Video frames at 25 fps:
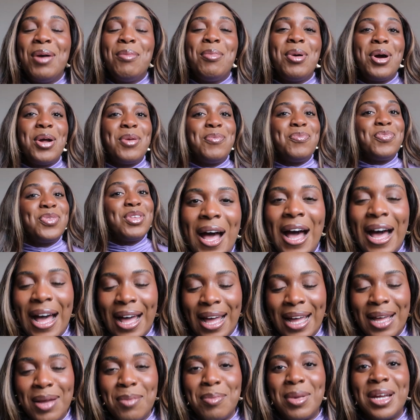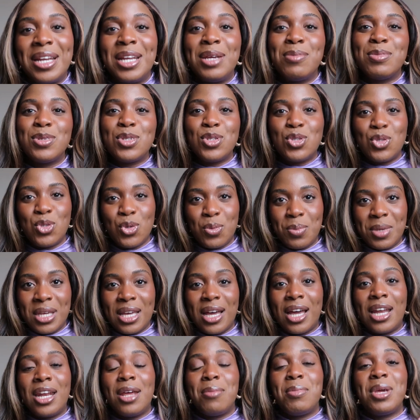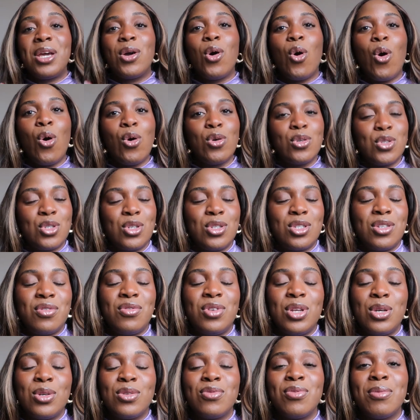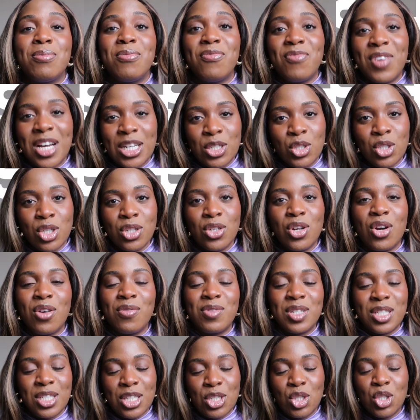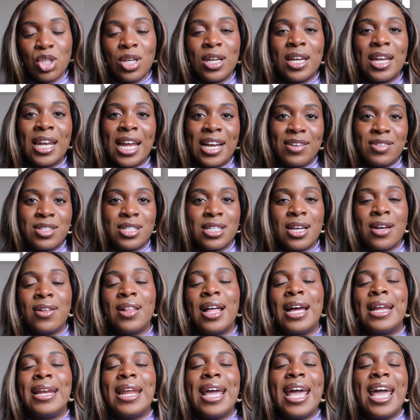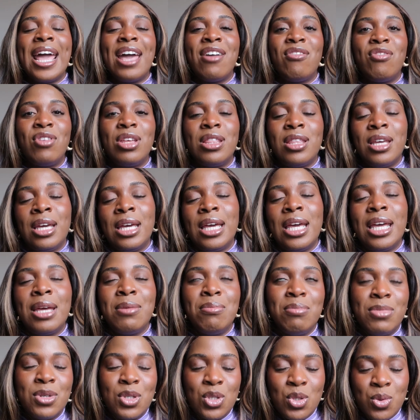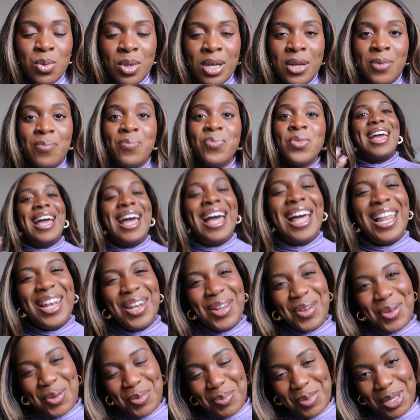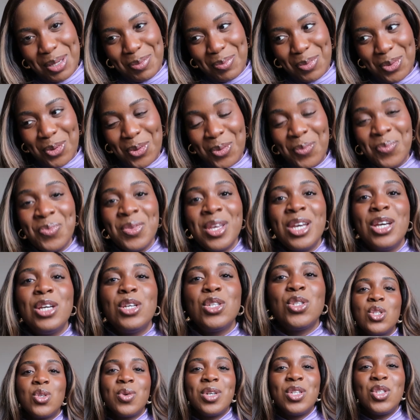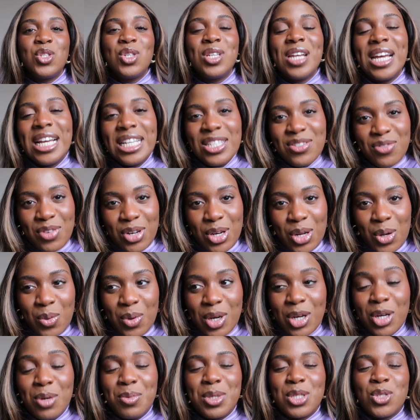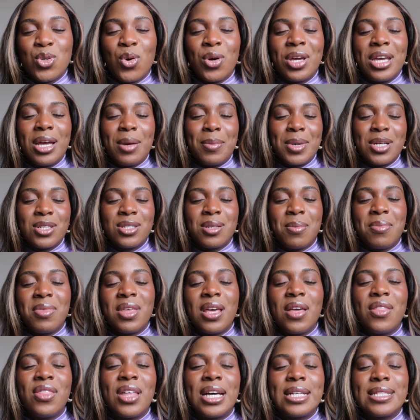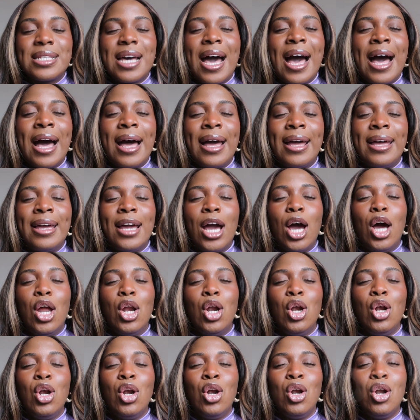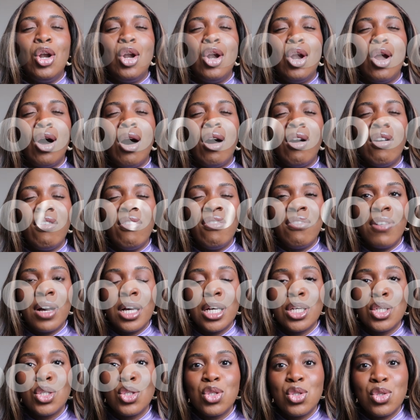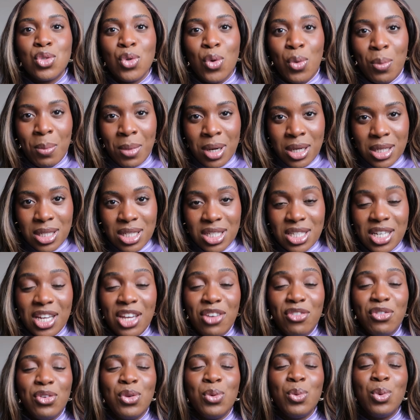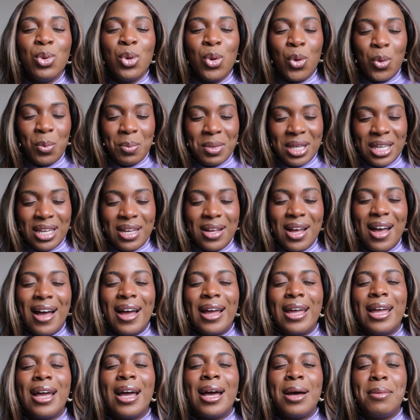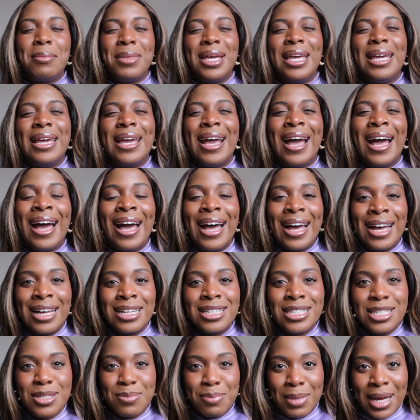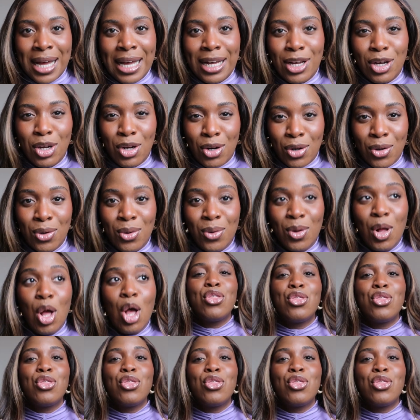But hi, my name is Tumi and I make all sorts of videos from fashion, conversation, lifestyle, and everything in between. Hello people. So in today's video, we're gonna be talking about something that I love so much. If you know me, I am a handbag girl